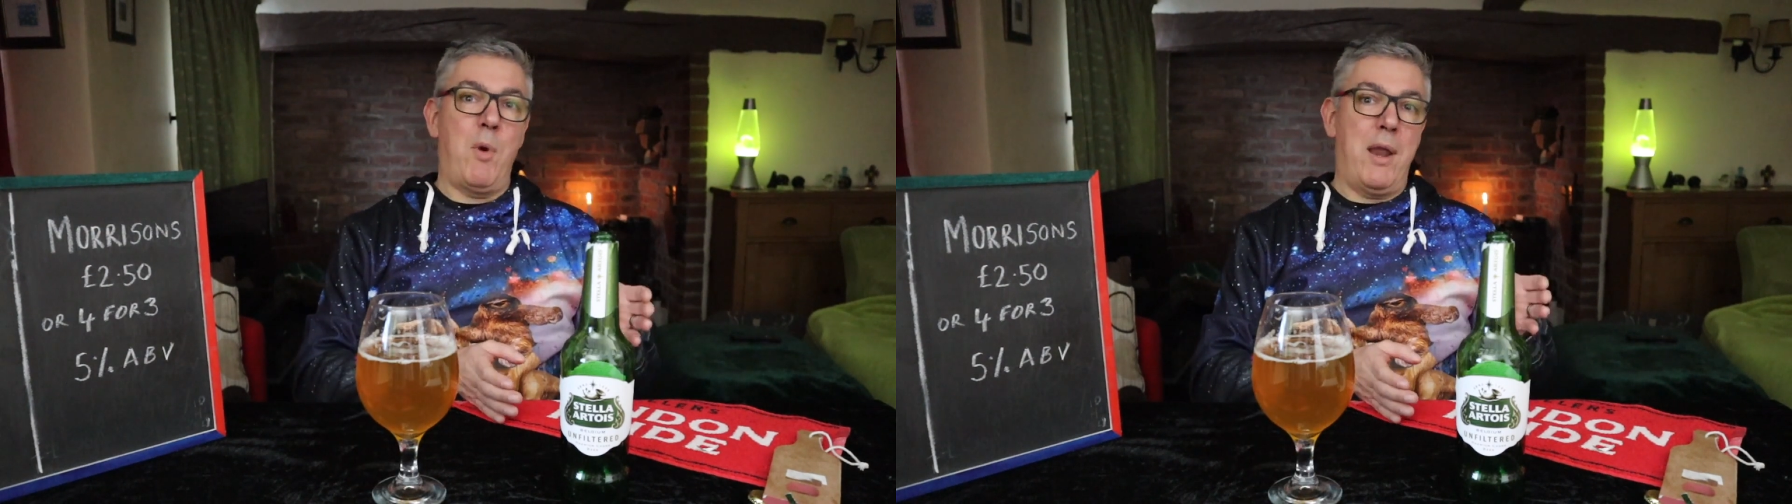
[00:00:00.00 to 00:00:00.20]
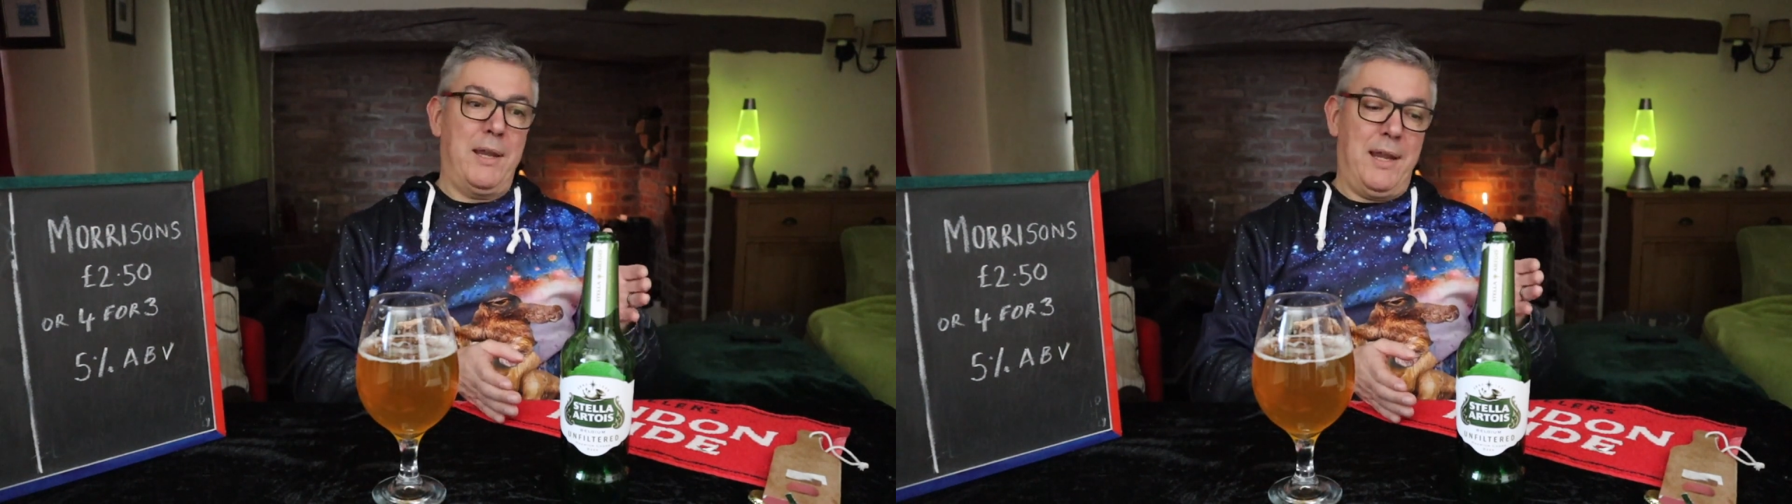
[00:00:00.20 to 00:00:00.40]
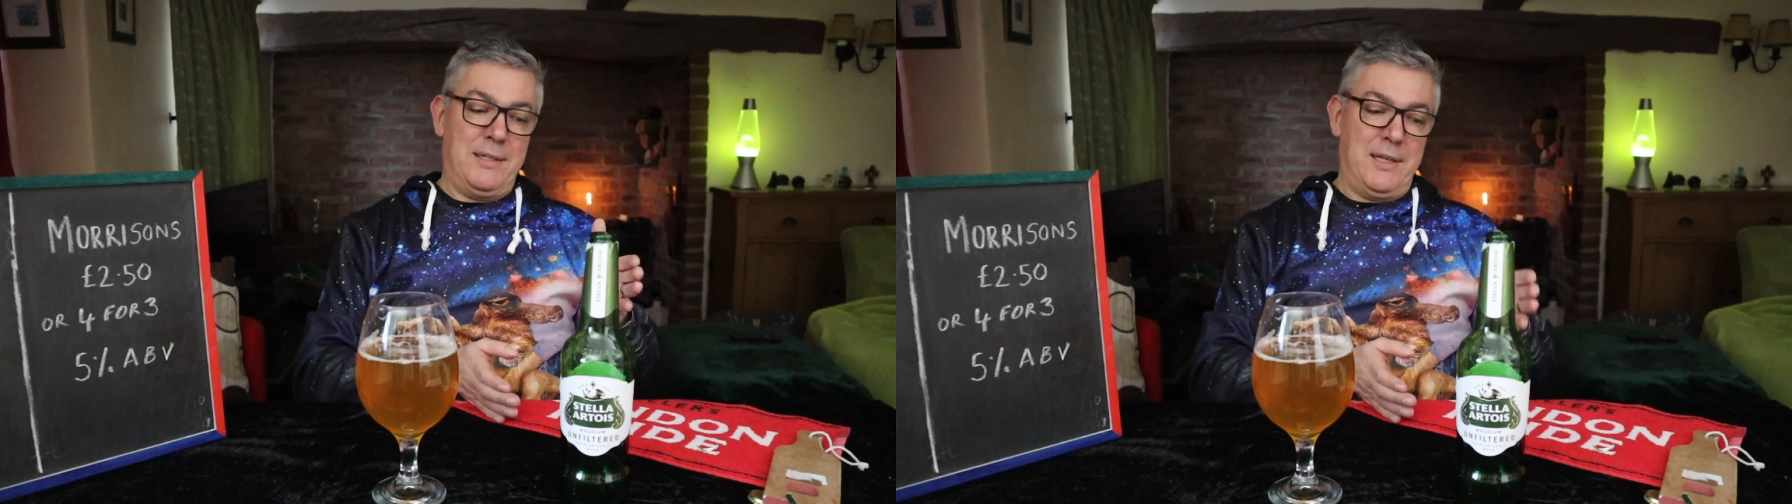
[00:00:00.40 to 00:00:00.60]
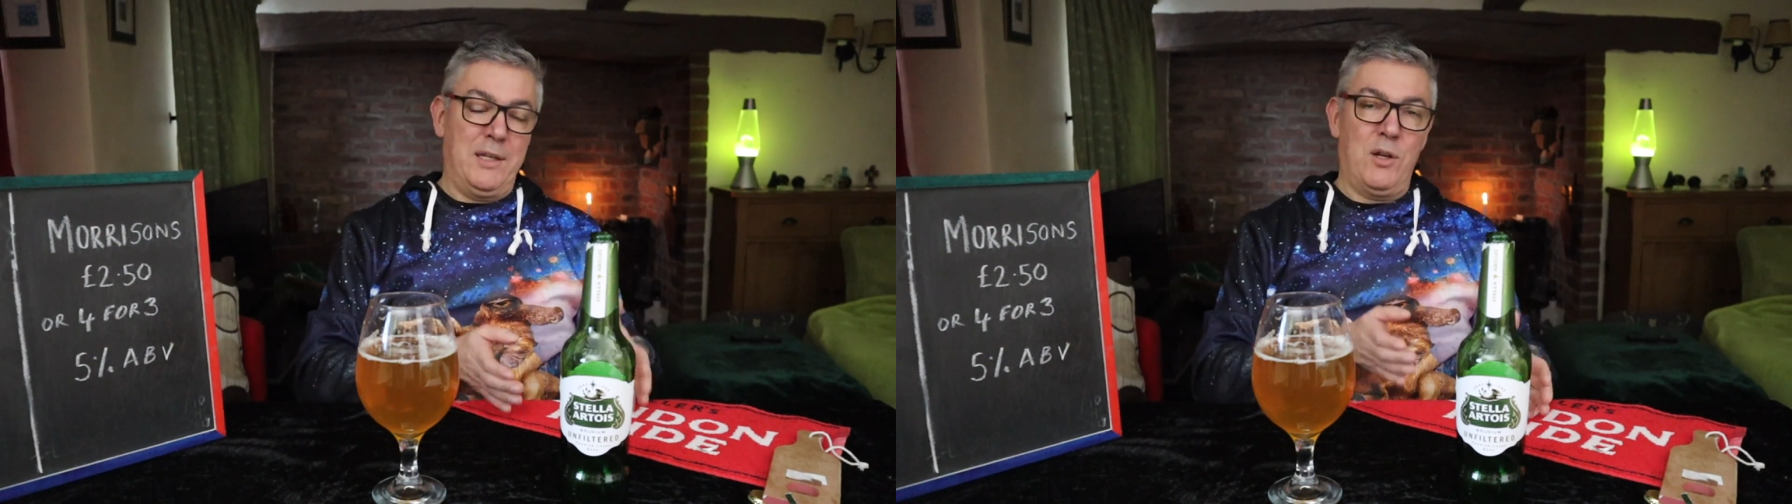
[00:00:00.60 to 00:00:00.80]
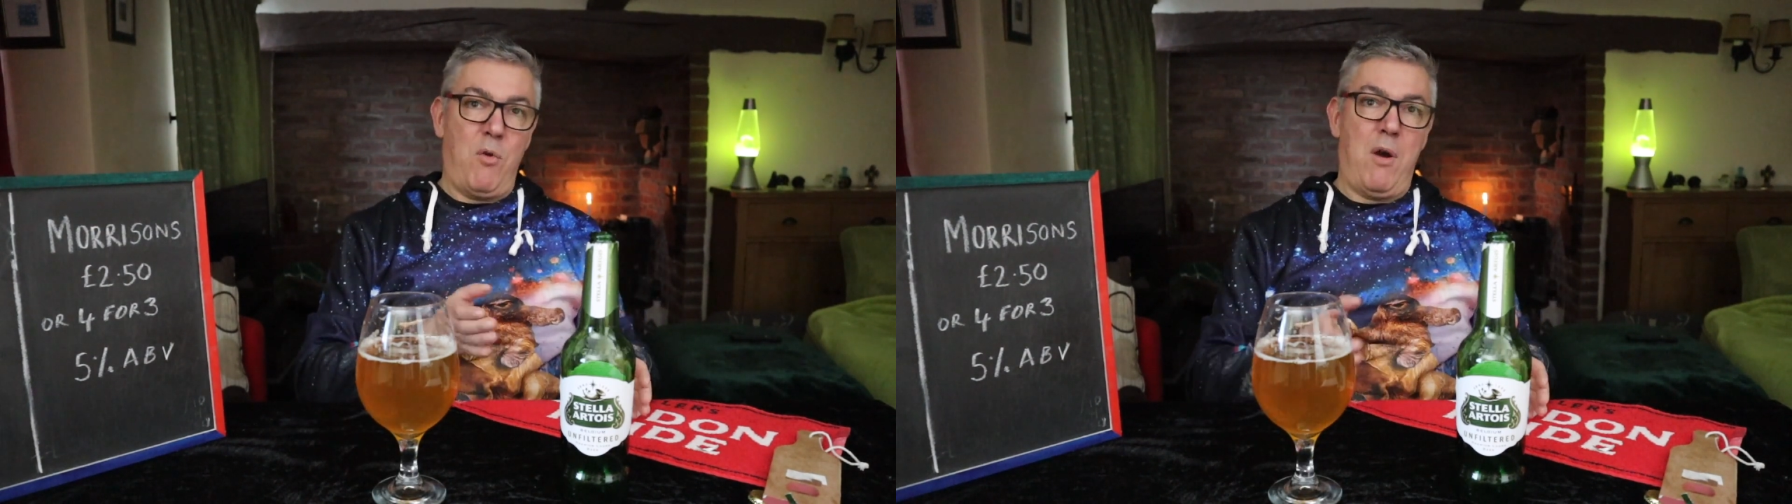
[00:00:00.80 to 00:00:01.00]
when it
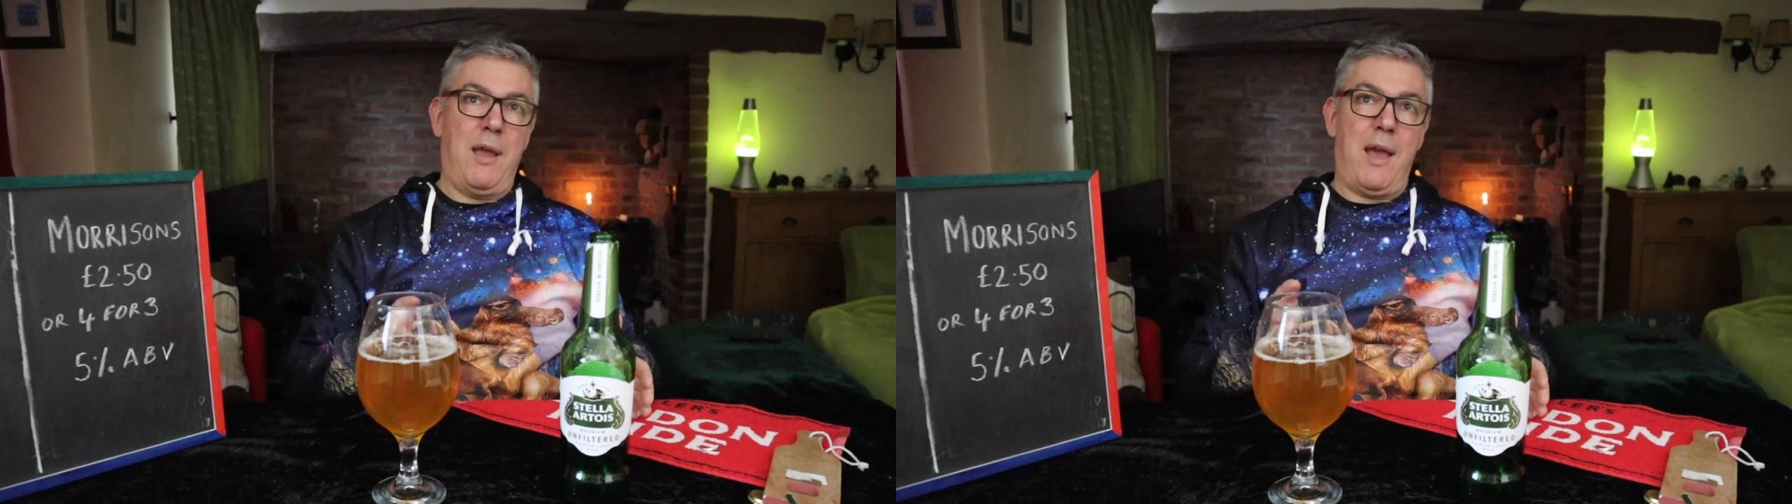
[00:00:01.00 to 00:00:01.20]
didn't quite